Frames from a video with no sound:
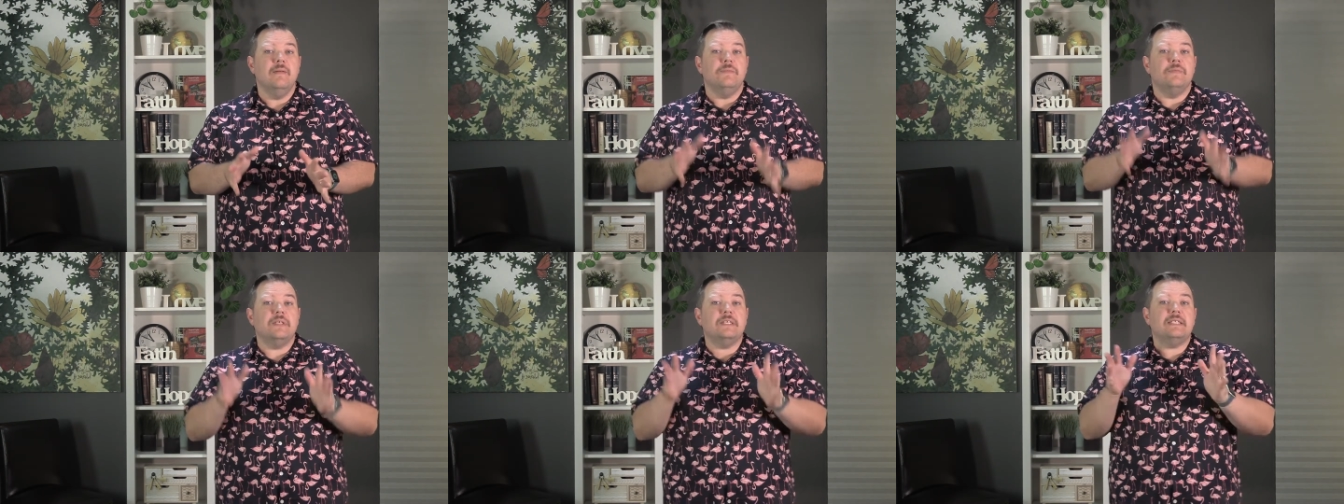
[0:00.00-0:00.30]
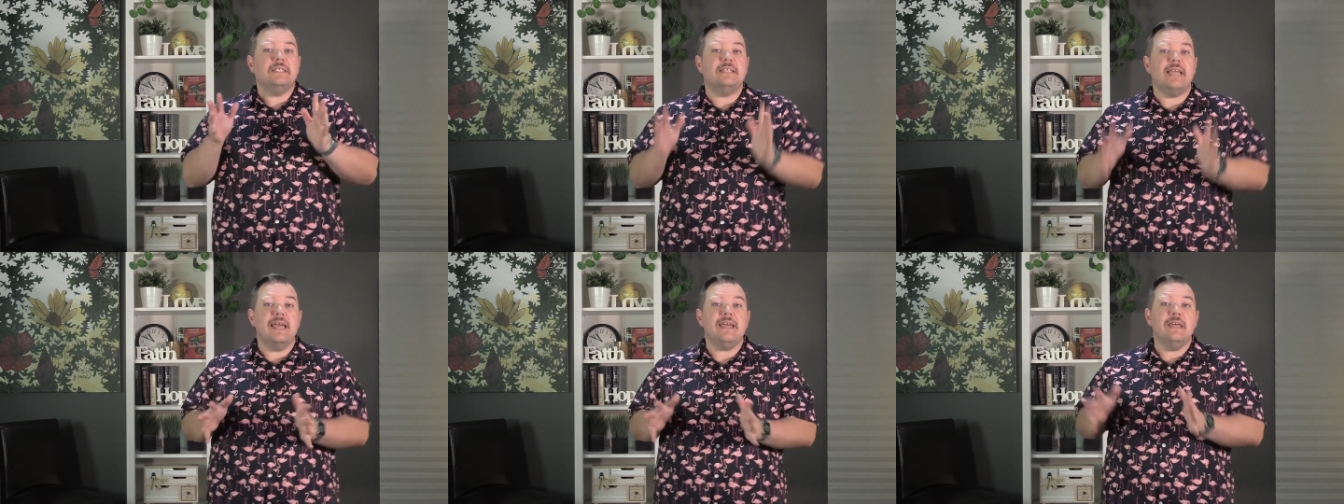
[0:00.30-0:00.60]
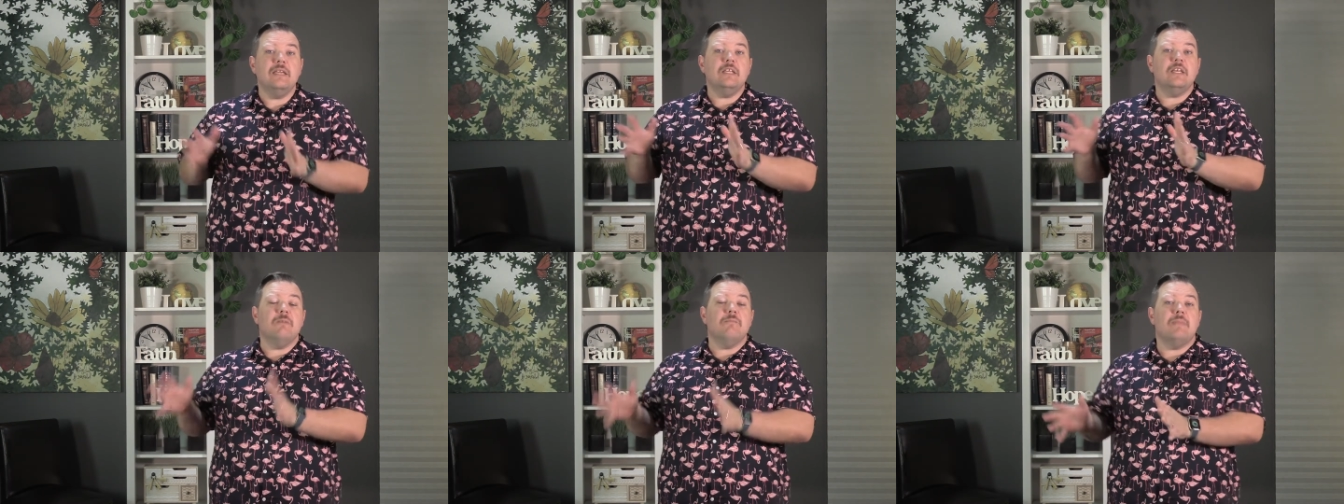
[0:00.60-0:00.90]
The
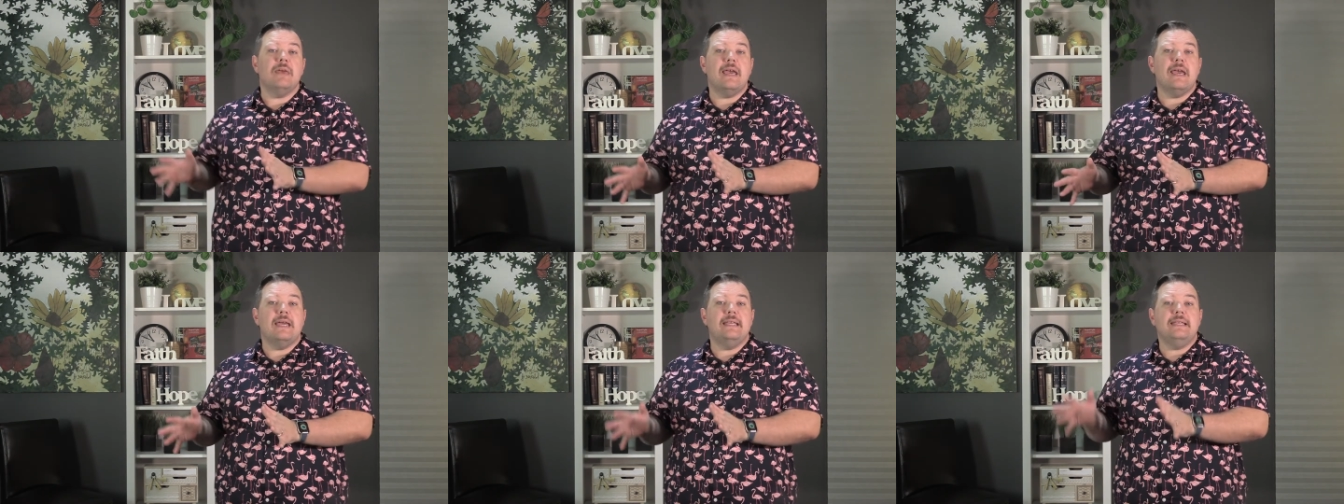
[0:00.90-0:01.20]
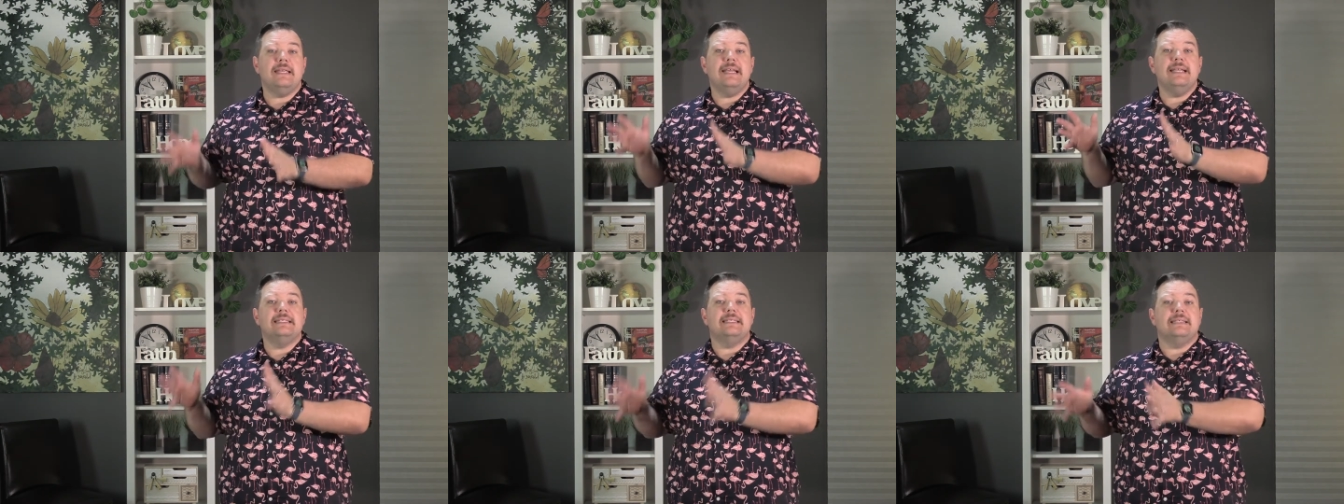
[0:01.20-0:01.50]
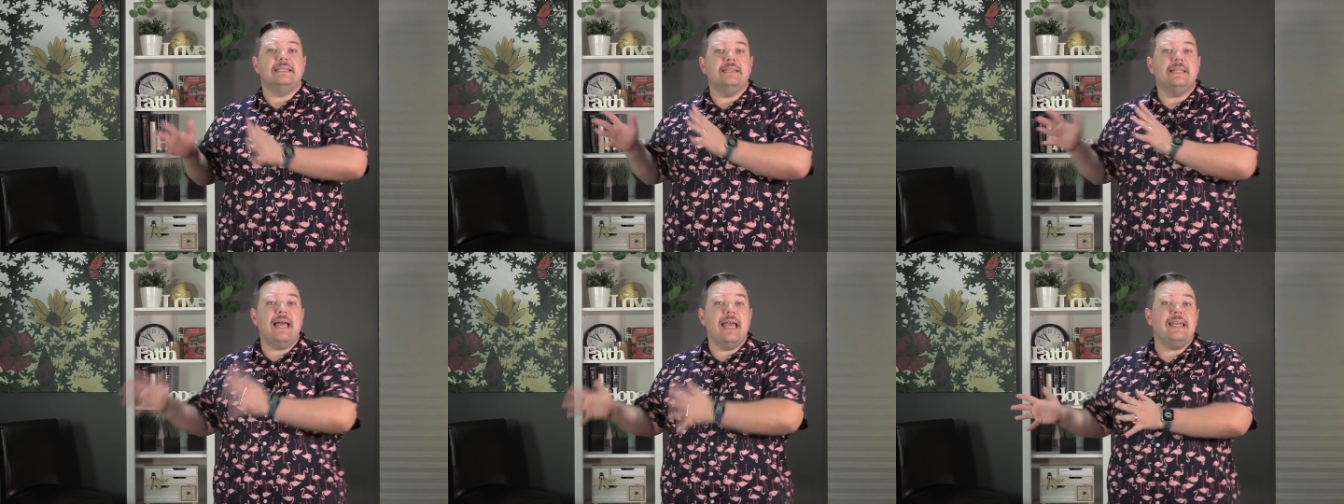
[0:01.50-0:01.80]
second command is
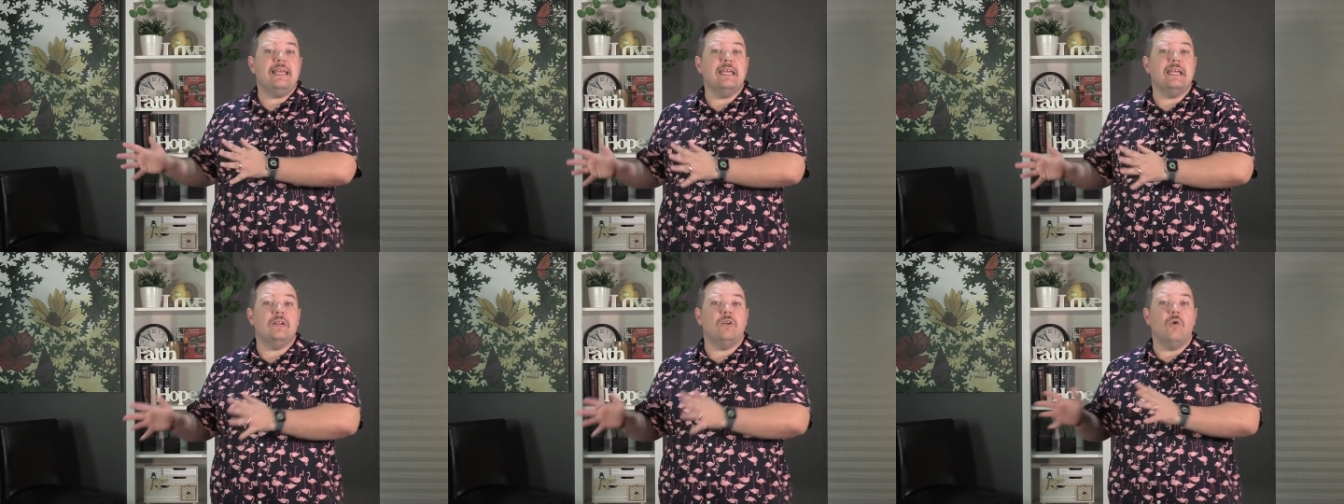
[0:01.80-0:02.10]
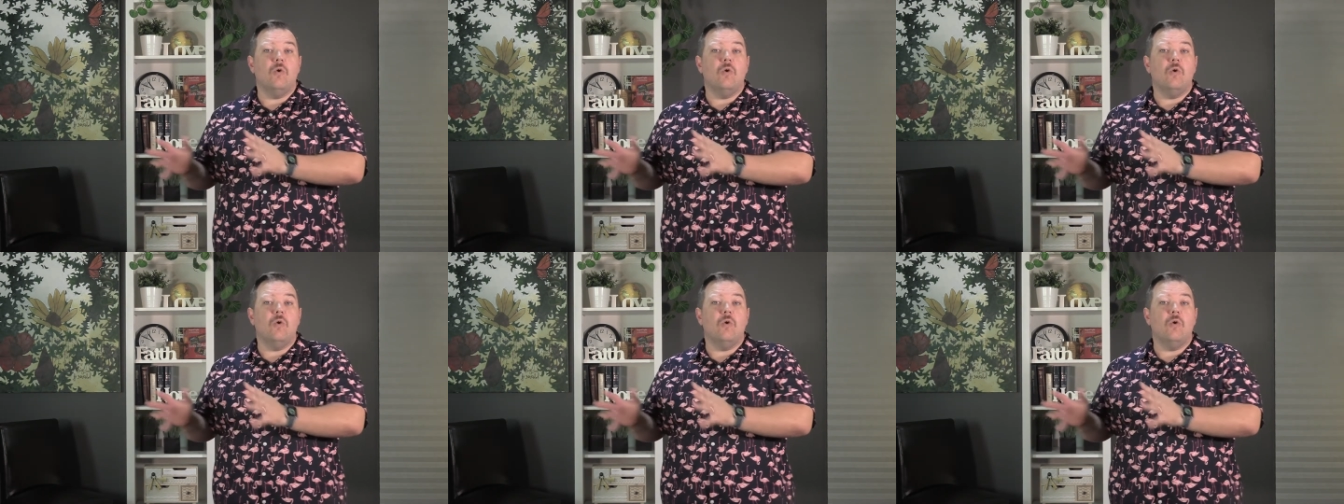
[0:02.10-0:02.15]
like it,